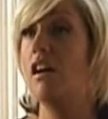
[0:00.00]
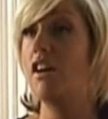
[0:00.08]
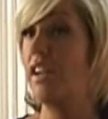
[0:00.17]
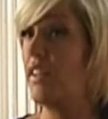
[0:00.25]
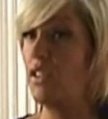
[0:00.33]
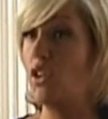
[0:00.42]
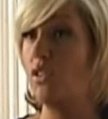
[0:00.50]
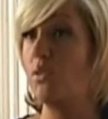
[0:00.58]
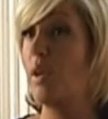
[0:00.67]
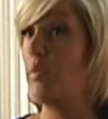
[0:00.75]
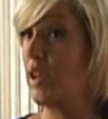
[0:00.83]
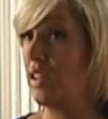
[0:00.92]
I never lost
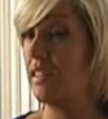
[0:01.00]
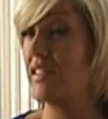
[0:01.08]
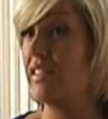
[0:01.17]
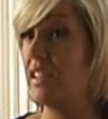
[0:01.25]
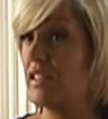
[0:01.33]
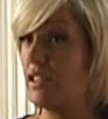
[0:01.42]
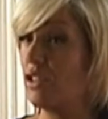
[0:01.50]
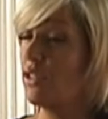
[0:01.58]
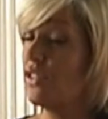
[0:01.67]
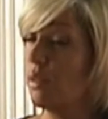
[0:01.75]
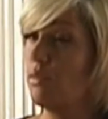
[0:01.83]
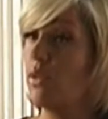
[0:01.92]
weight, because I did. I
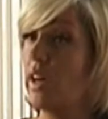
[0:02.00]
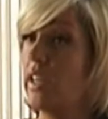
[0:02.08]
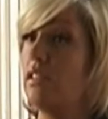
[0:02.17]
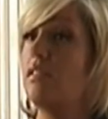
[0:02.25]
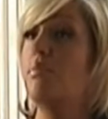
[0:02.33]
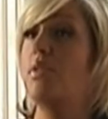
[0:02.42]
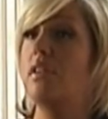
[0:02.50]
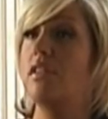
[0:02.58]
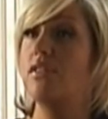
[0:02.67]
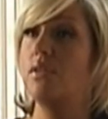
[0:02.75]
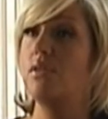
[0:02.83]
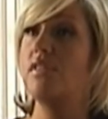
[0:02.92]
lost some weight, but
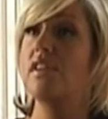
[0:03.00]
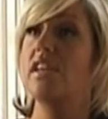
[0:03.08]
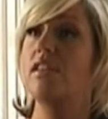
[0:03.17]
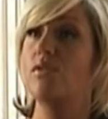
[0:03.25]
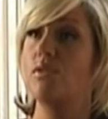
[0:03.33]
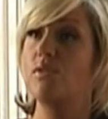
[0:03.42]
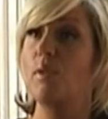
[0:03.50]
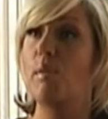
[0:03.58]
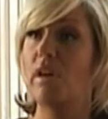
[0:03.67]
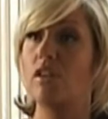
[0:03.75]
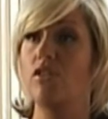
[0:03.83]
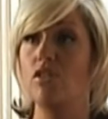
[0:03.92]
as soon as I sort of went
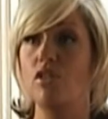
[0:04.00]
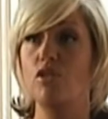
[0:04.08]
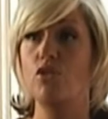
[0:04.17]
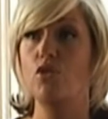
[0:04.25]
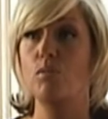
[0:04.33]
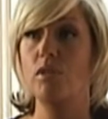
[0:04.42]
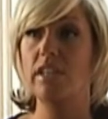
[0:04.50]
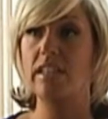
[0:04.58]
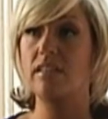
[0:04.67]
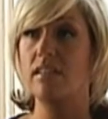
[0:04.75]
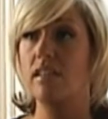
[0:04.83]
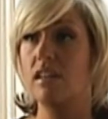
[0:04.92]
back to normal
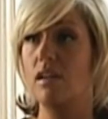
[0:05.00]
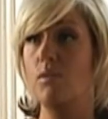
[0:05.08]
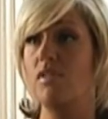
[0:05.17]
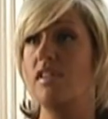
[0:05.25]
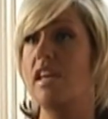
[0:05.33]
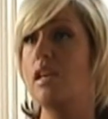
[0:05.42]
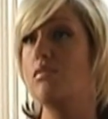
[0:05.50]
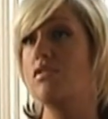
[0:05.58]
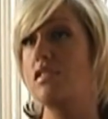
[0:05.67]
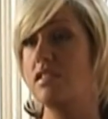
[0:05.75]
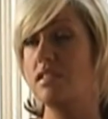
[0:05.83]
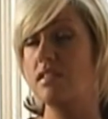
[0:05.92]
eating, I wasn't able
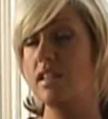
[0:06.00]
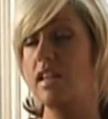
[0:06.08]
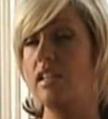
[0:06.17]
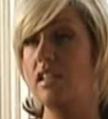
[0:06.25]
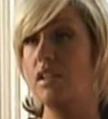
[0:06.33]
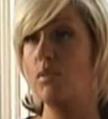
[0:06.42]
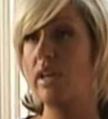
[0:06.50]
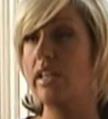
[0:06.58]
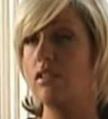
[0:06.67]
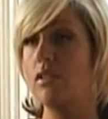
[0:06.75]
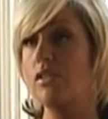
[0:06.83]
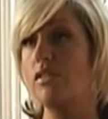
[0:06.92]
to sustain any weight
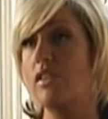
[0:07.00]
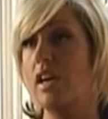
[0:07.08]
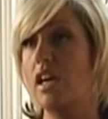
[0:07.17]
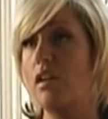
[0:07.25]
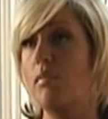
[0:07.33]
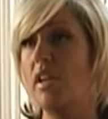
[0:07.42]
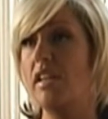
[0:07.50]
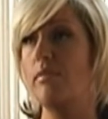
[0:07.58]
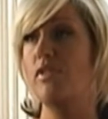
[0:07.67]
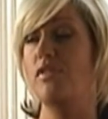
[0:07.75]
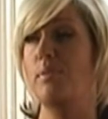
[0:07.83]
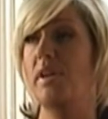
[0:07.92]
loss, and it
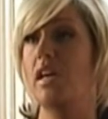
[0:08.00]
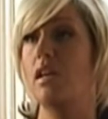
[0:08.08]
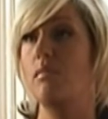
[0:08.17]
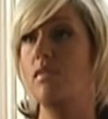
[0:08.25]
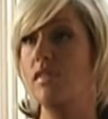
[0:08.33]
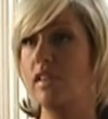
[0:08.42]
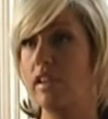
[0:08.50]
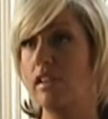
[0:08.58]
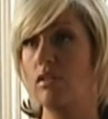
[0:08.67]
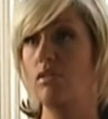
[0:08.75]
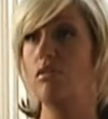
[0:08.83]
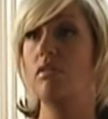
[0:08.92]
just became
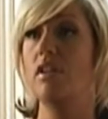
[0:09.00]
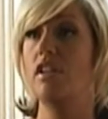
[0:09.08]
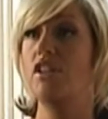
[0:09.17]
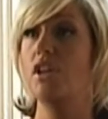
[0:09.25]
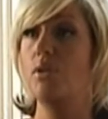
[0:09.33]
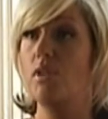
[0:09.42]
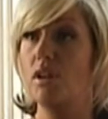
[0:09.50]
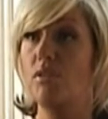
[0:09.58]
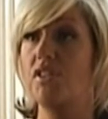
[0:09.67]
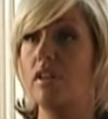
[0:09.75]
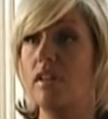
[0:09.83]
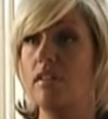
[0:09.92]
cyclical and yo-yo
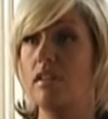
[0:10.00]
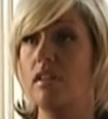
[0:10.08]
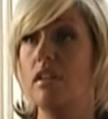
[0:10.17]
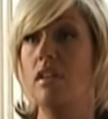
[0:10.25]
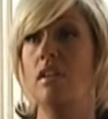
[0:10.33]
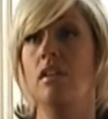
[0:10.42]
dieter.